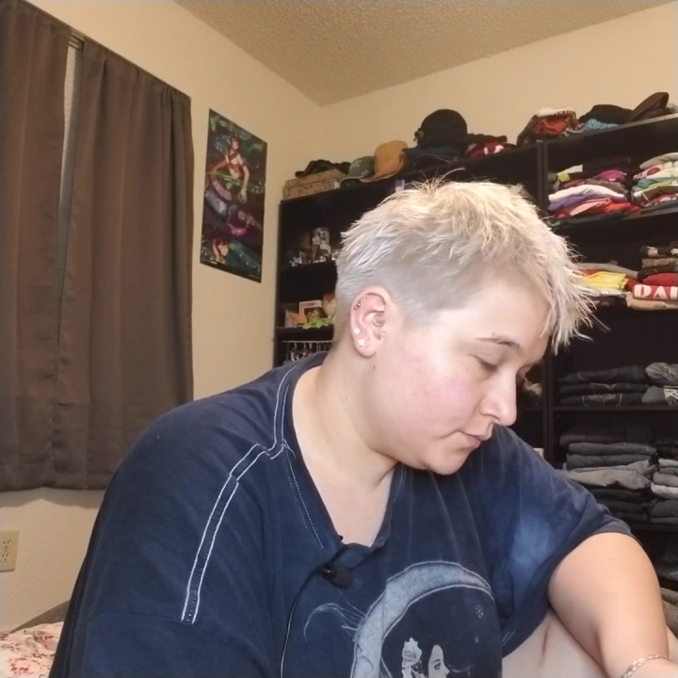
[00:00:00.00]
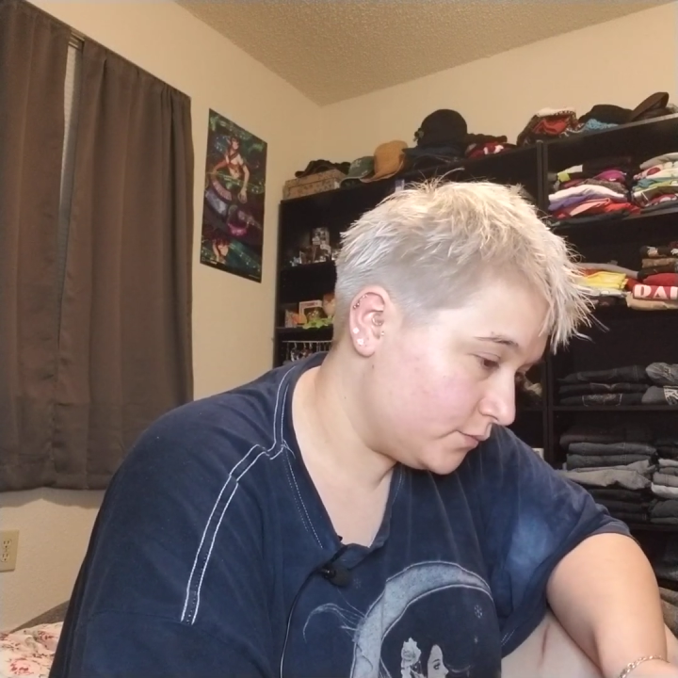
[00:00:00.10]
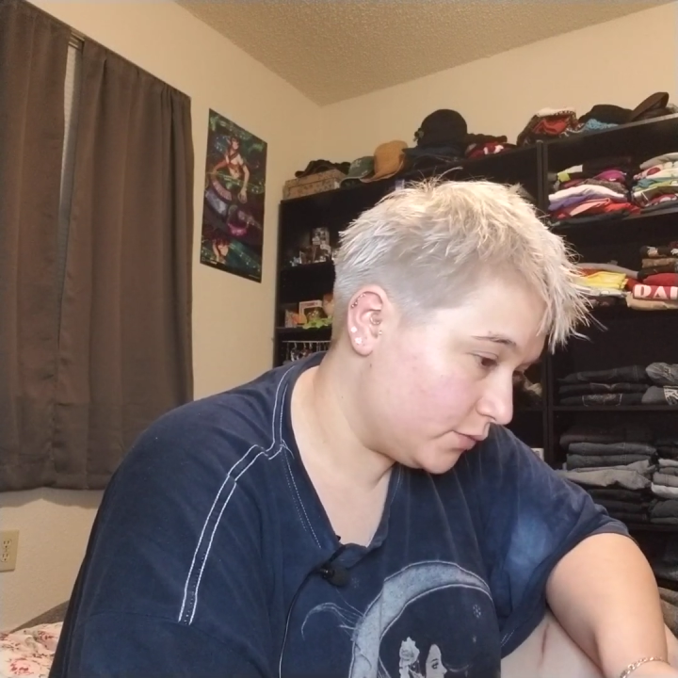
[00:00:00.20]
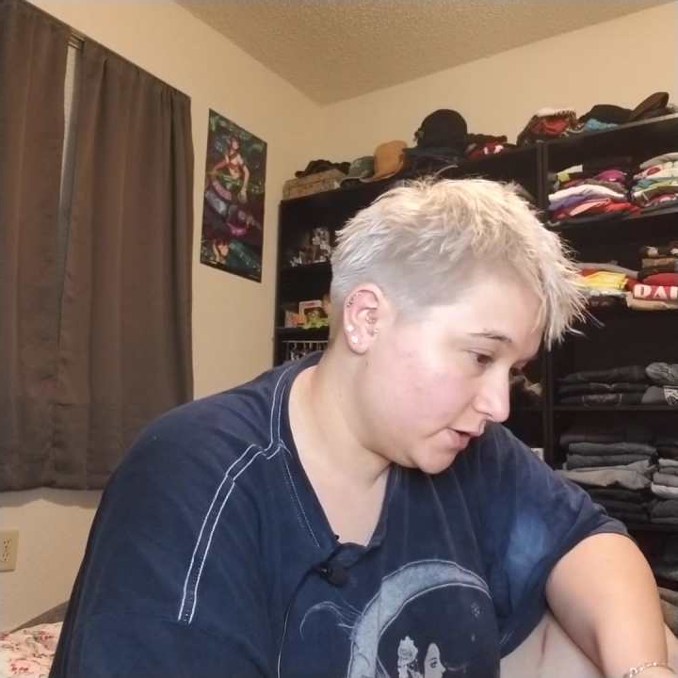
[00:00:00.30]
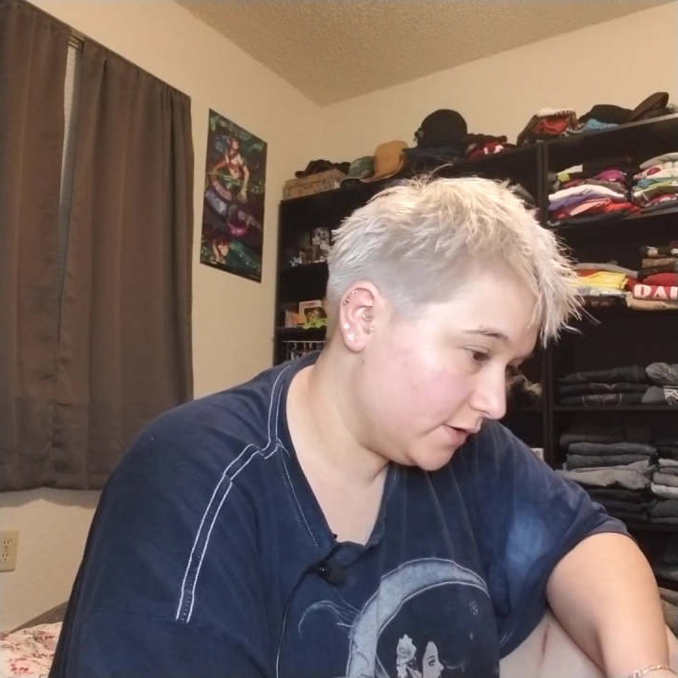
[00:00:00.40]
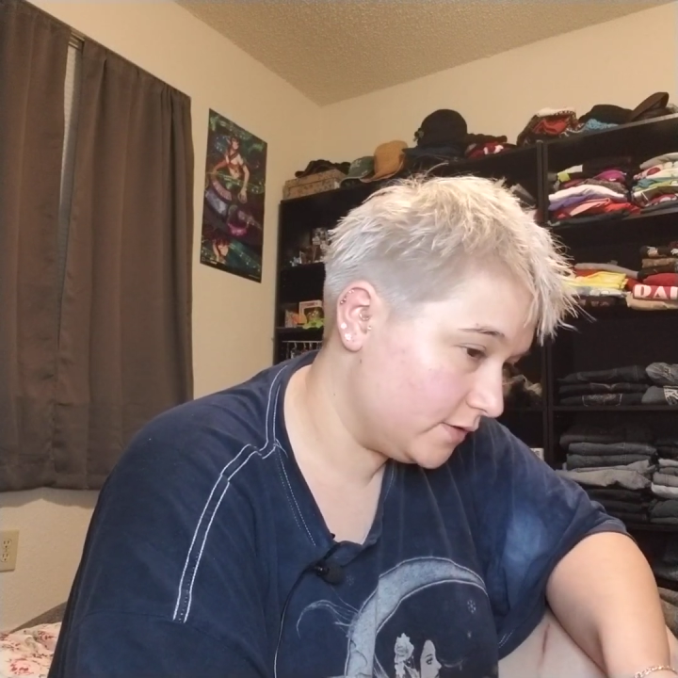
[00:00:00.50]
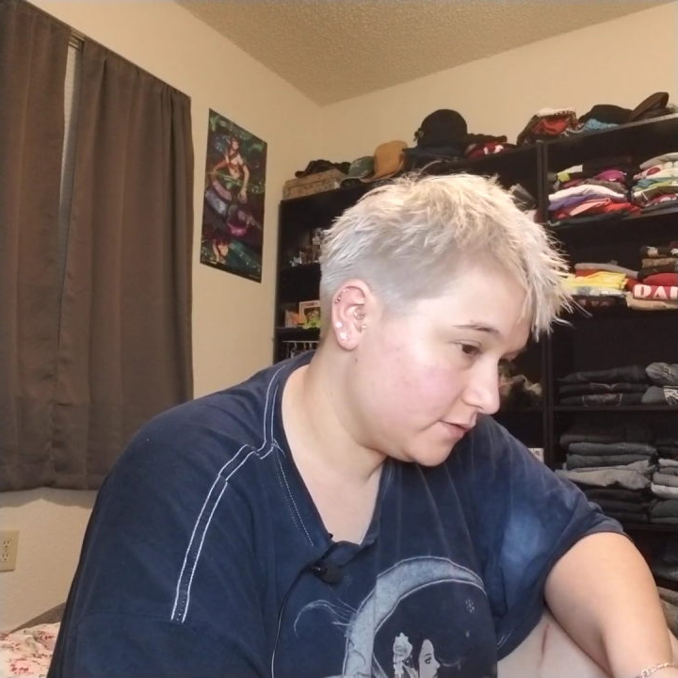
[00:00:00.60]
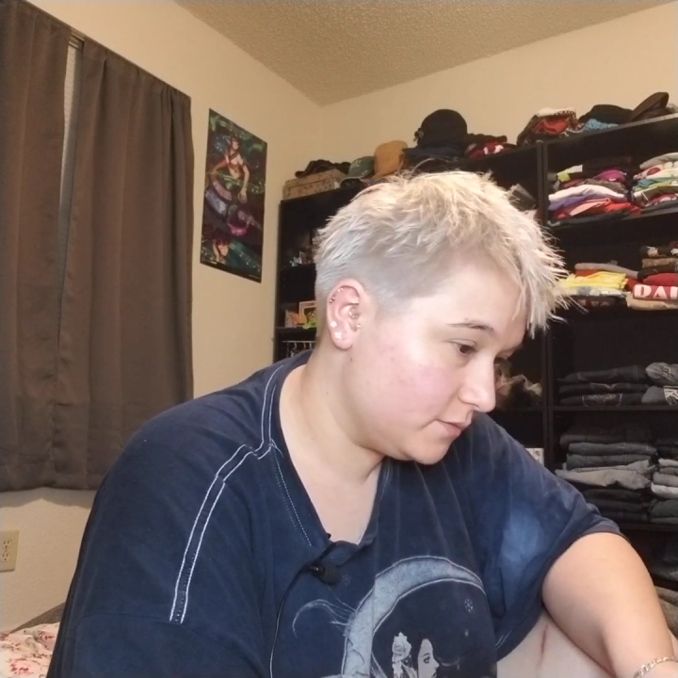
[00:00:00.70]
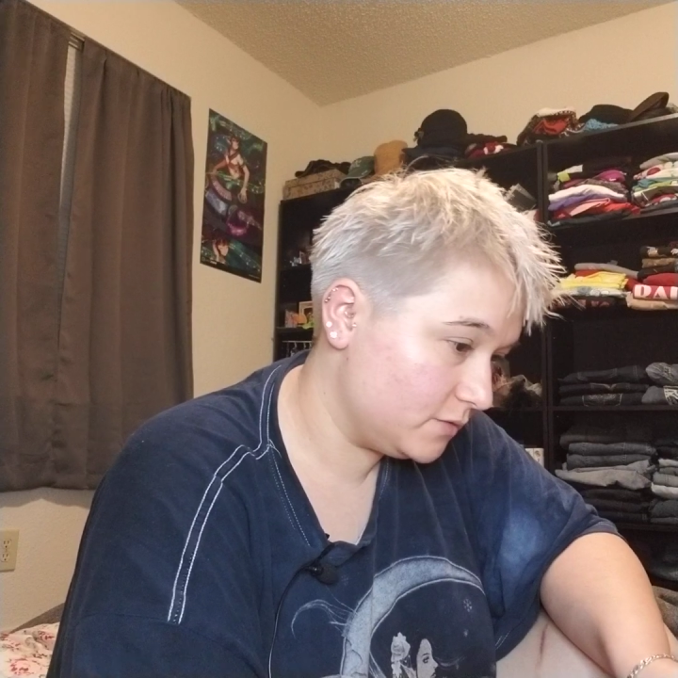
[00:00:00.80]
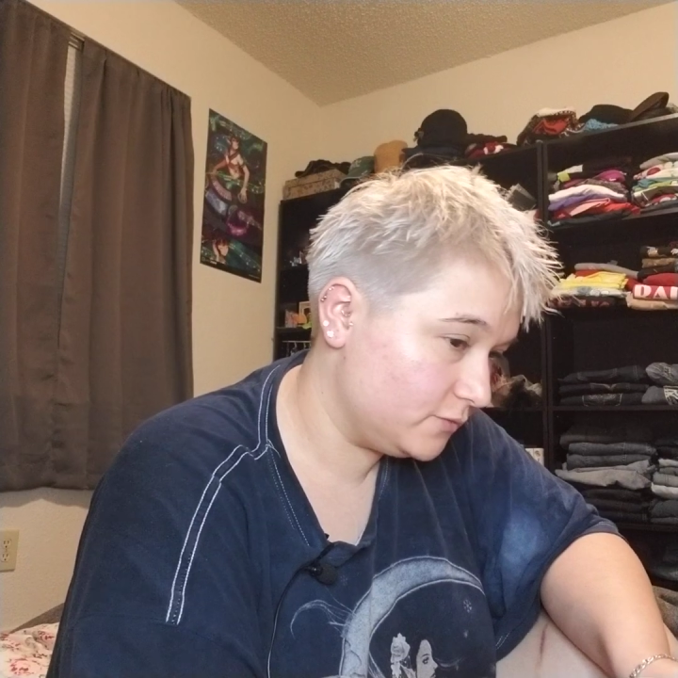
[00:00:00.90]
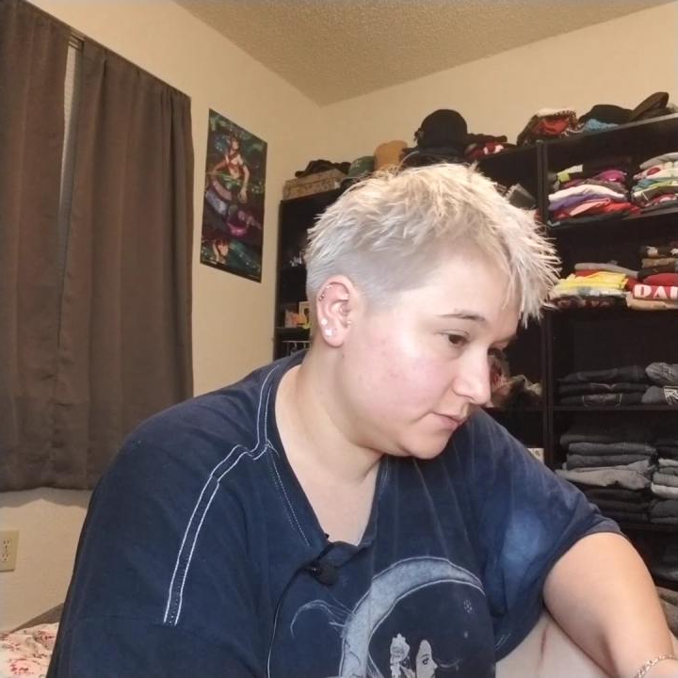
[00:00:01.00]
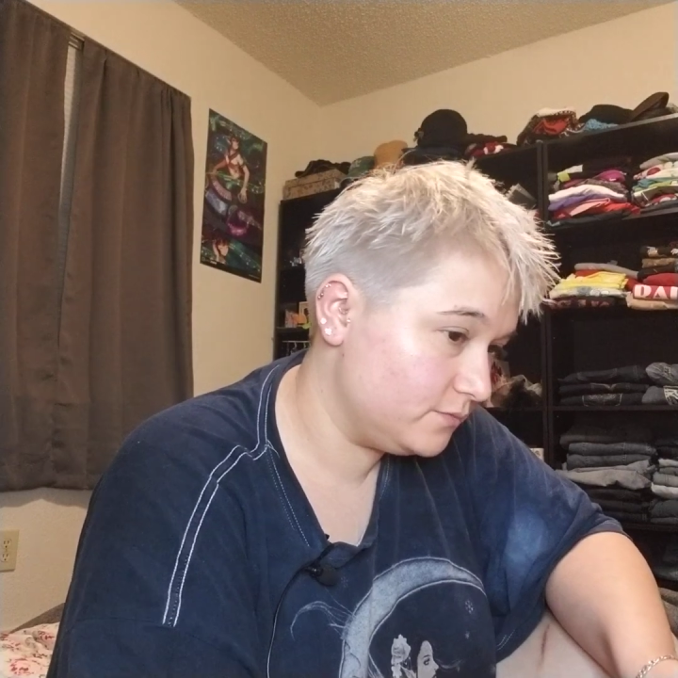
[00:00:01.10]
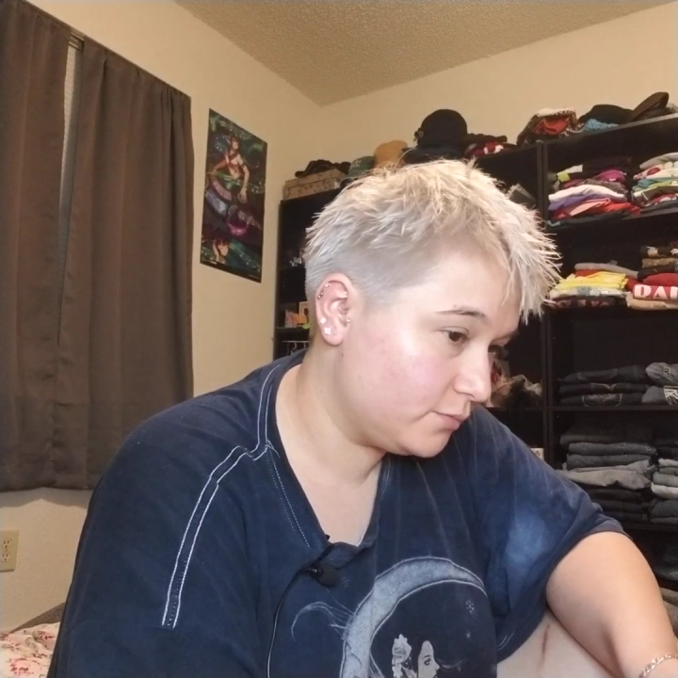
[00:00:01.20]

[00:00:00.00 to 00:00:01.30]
Breath, I mean, when